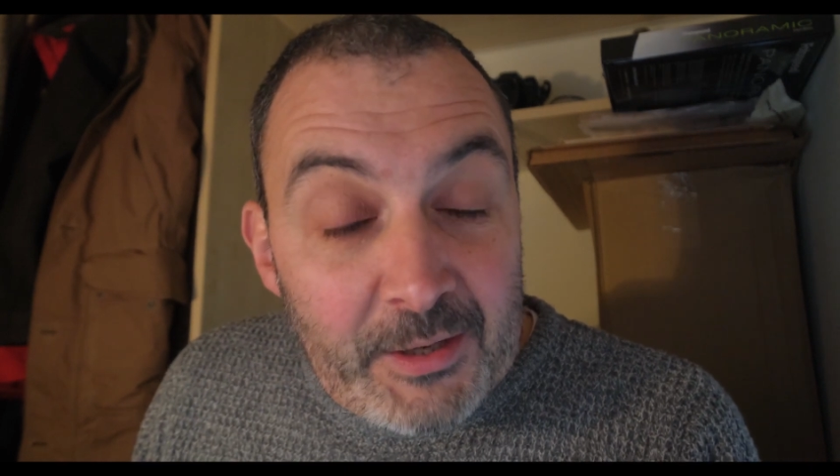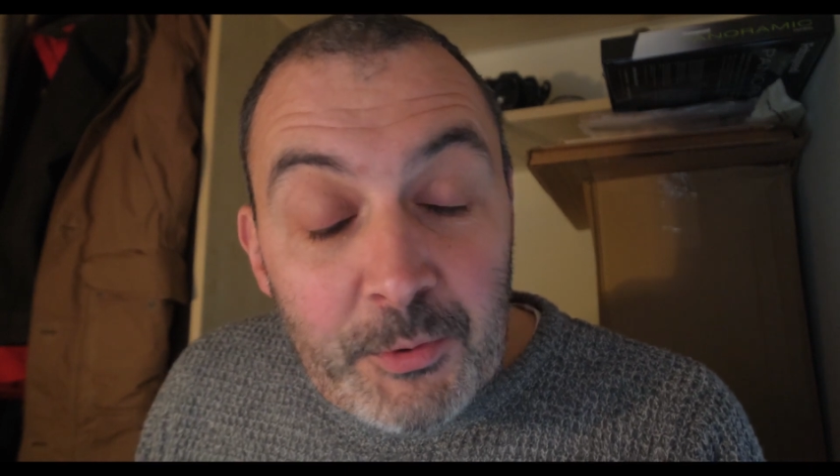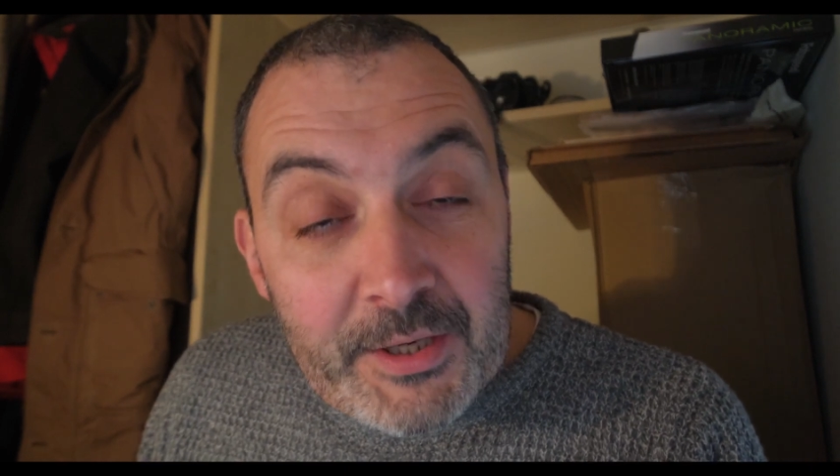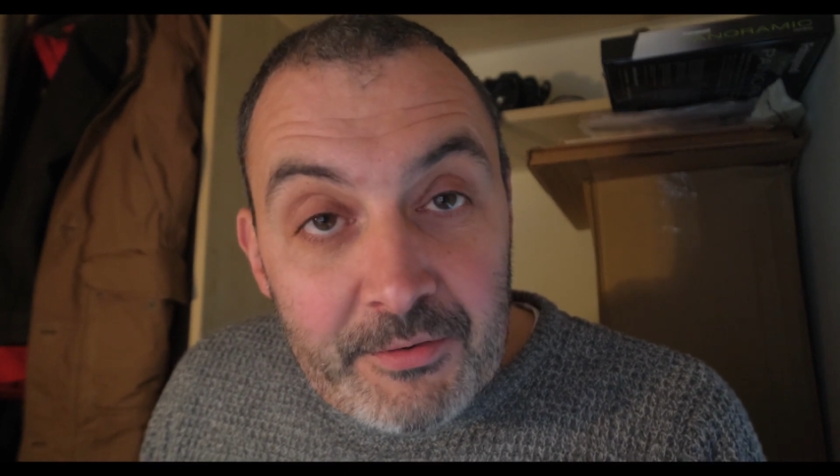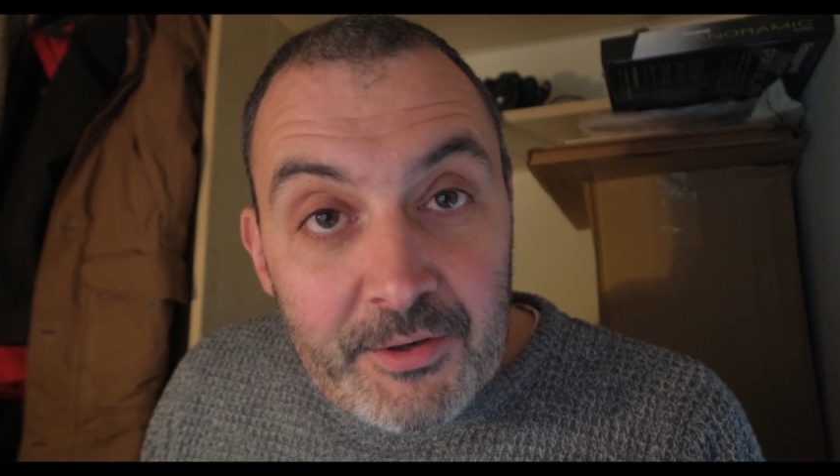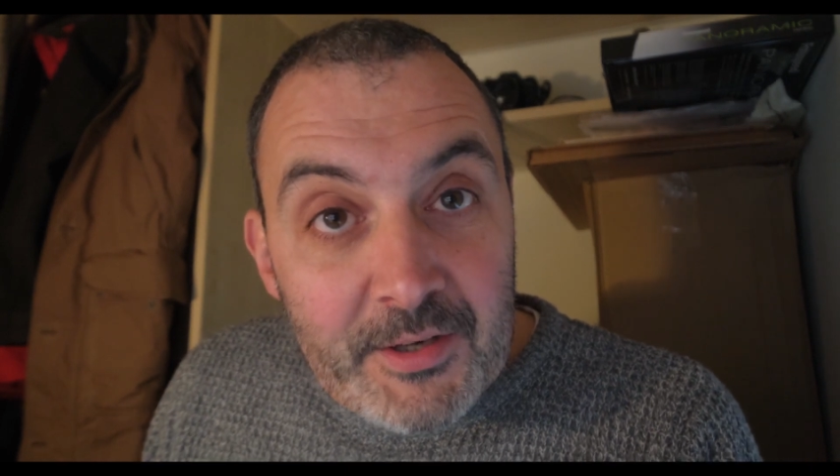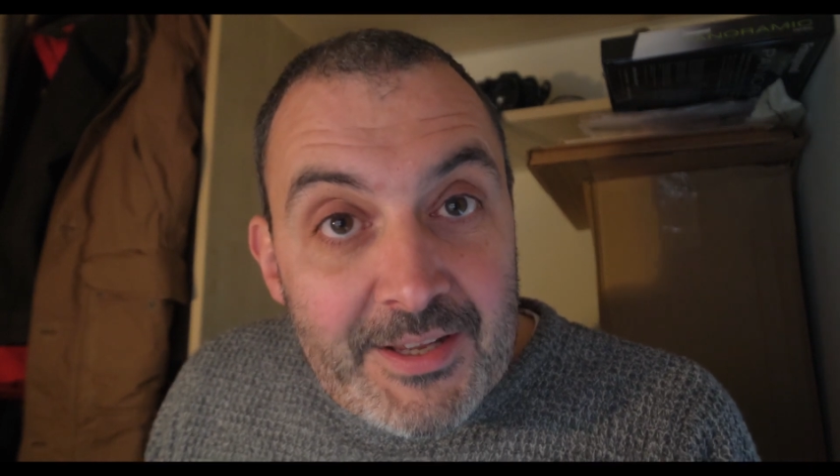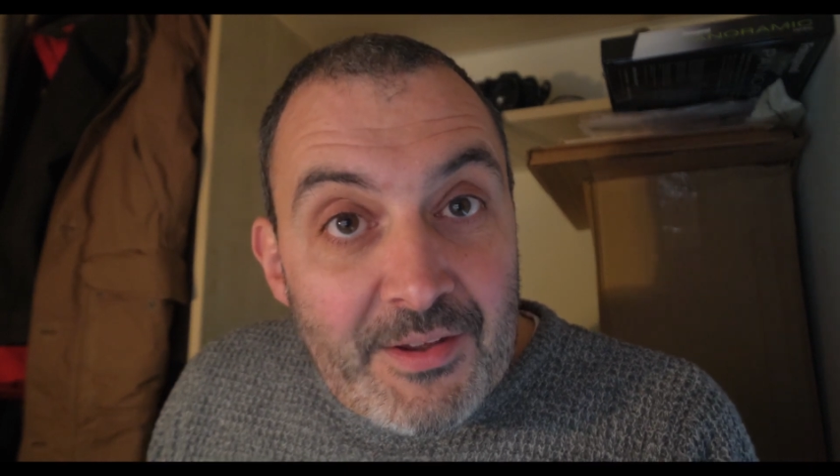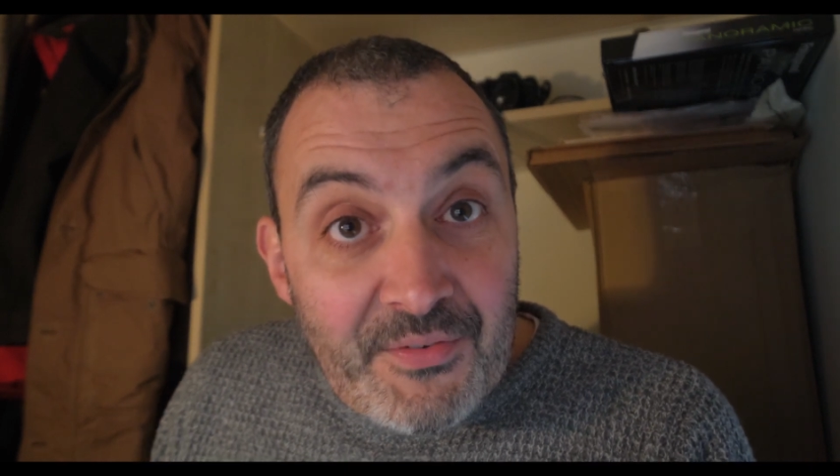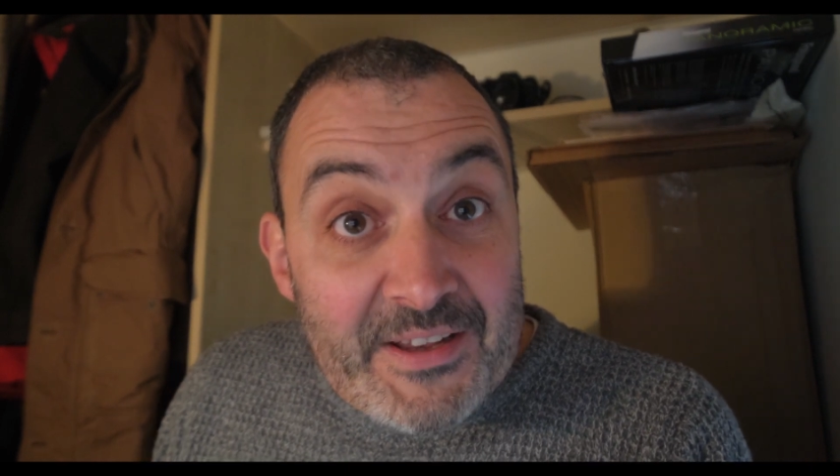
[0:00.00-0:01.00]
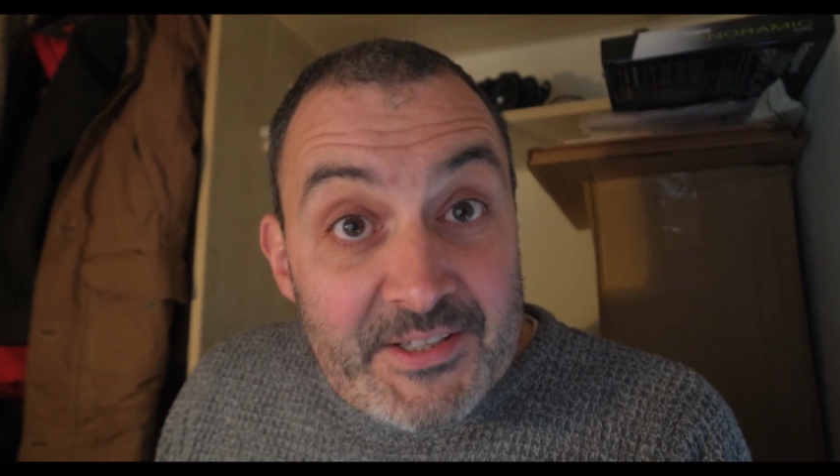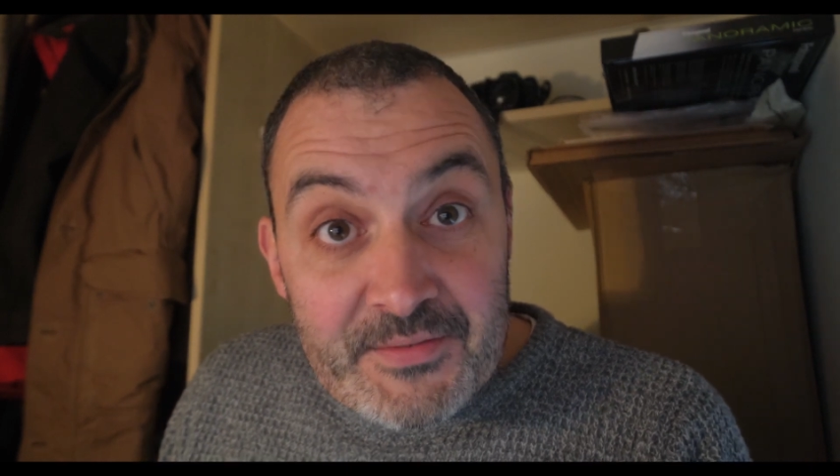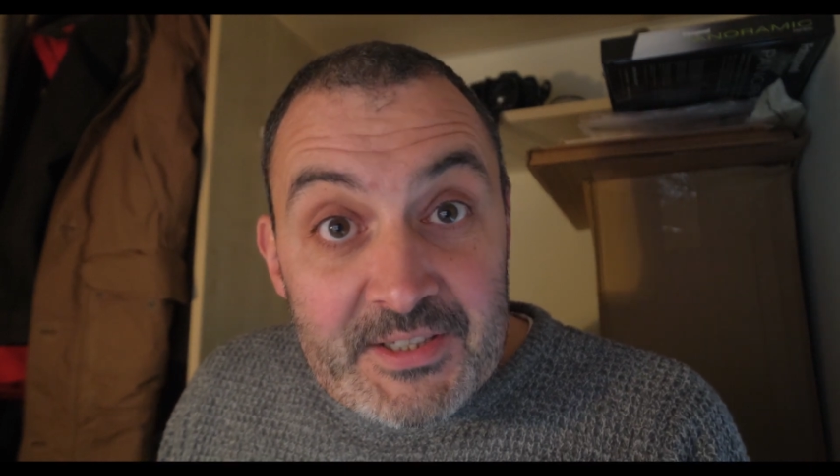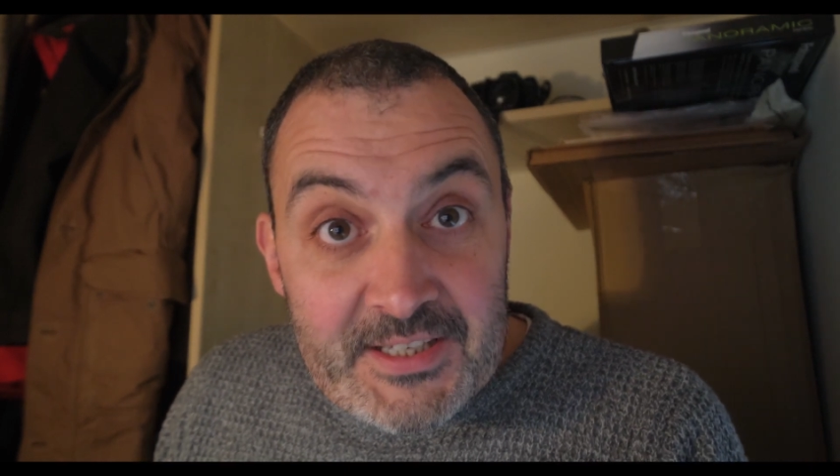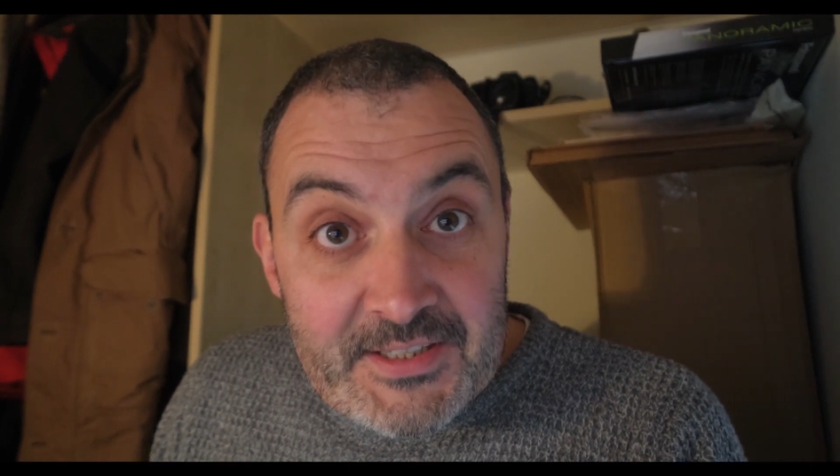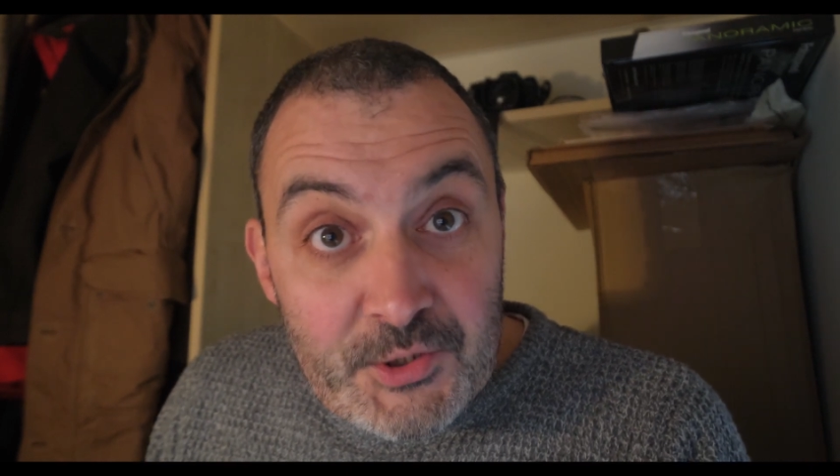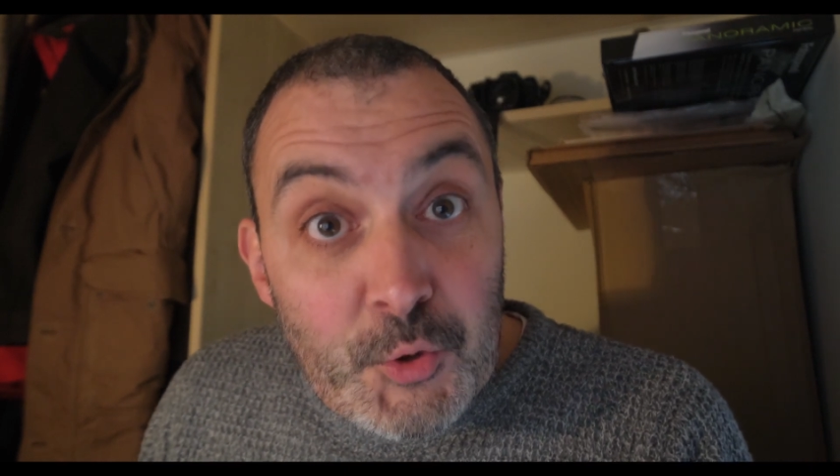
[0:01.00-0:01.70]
whatever festive season